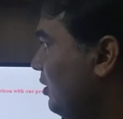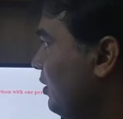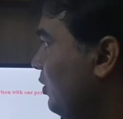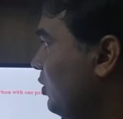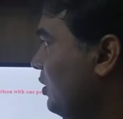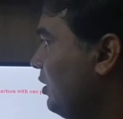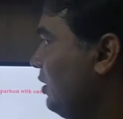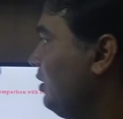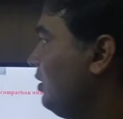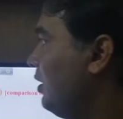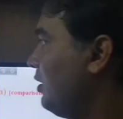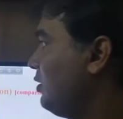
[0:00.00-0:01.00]
you see
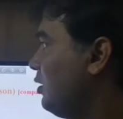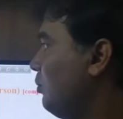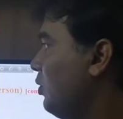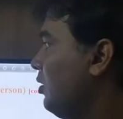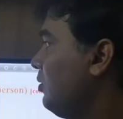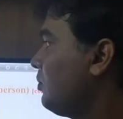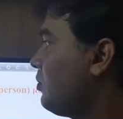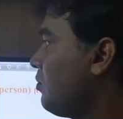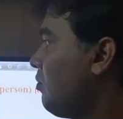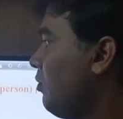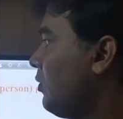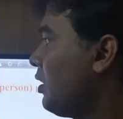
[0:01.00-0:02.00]
the example,
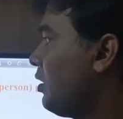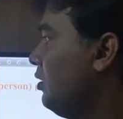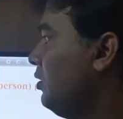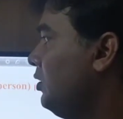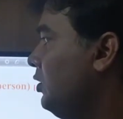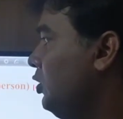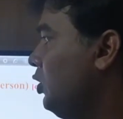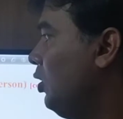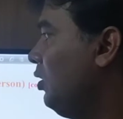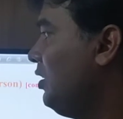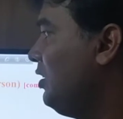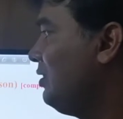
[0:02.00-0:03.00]

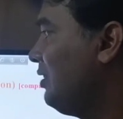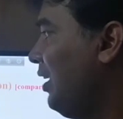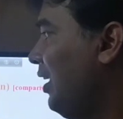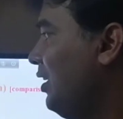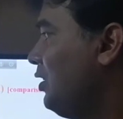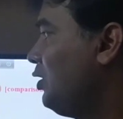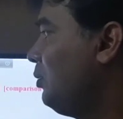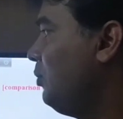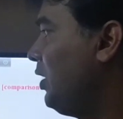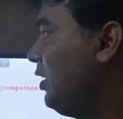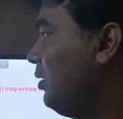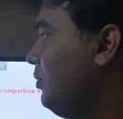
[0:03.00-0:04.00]
John is as
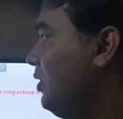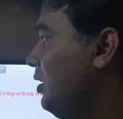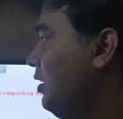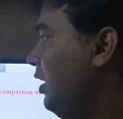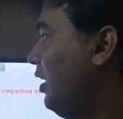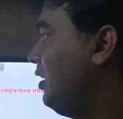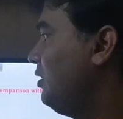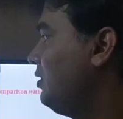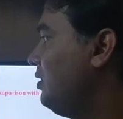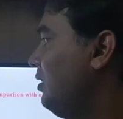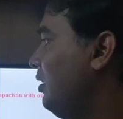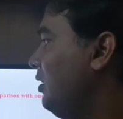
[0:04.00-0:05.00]
brave
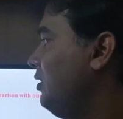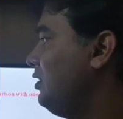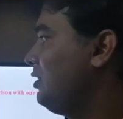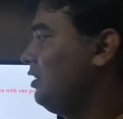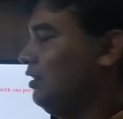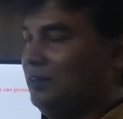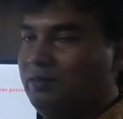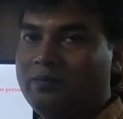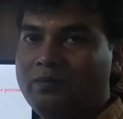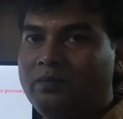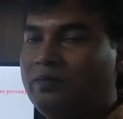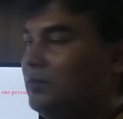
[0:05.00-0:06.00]
as Edison.
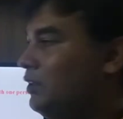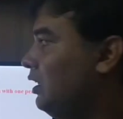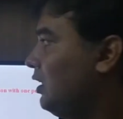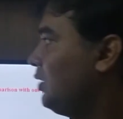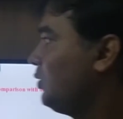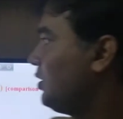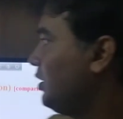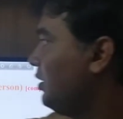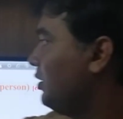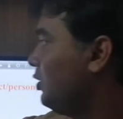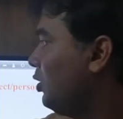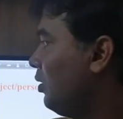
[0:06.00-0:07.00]
Here you see
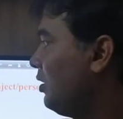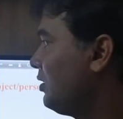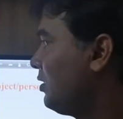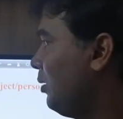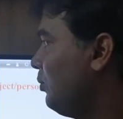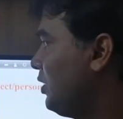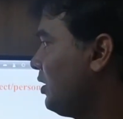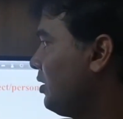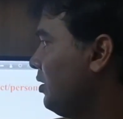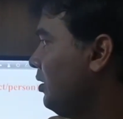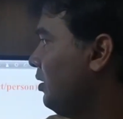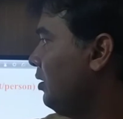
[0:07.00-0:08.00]
John is subject,
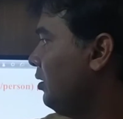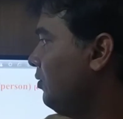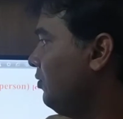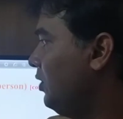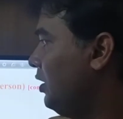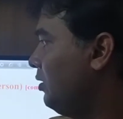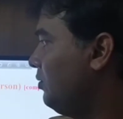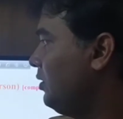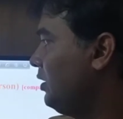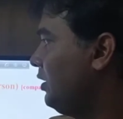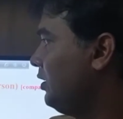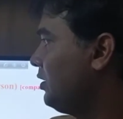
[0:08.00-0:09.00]
verb
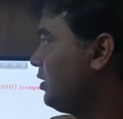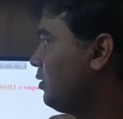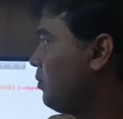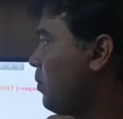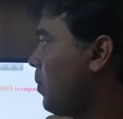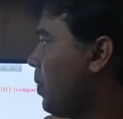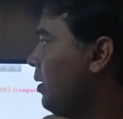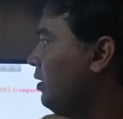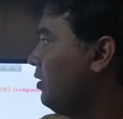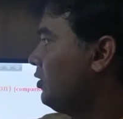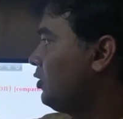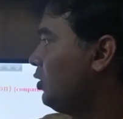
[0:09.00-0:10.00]
is
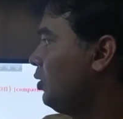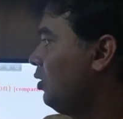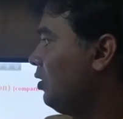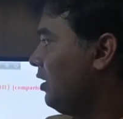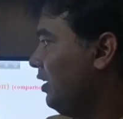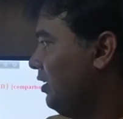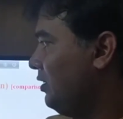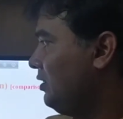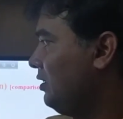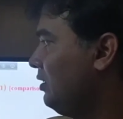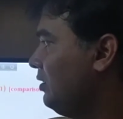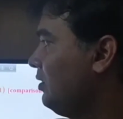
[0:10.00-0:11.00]
so or
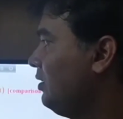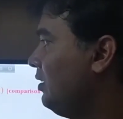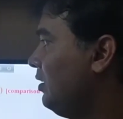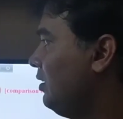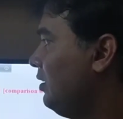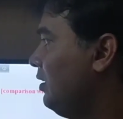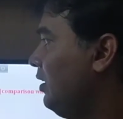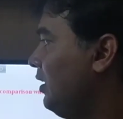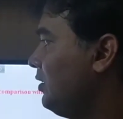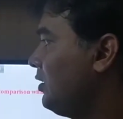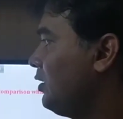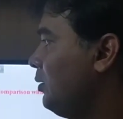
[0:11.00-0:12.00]
as, then
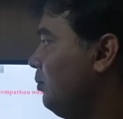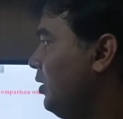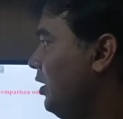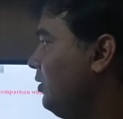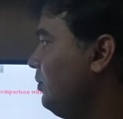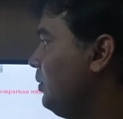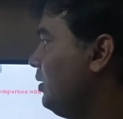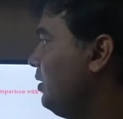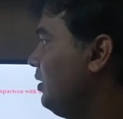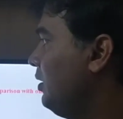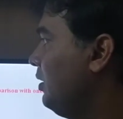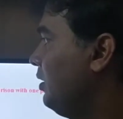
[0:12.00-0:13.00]
adjective brave,
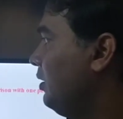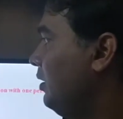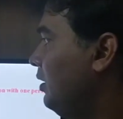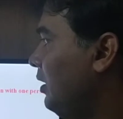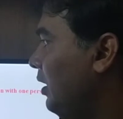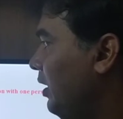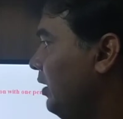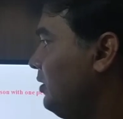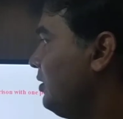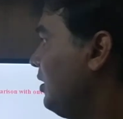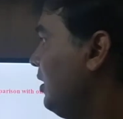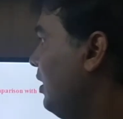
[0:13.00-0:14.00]
then
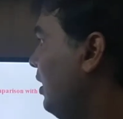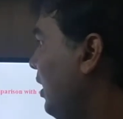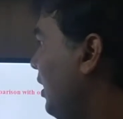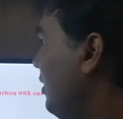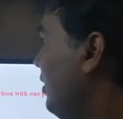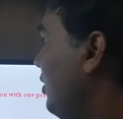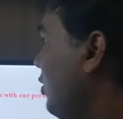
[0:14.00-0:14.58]
as, and then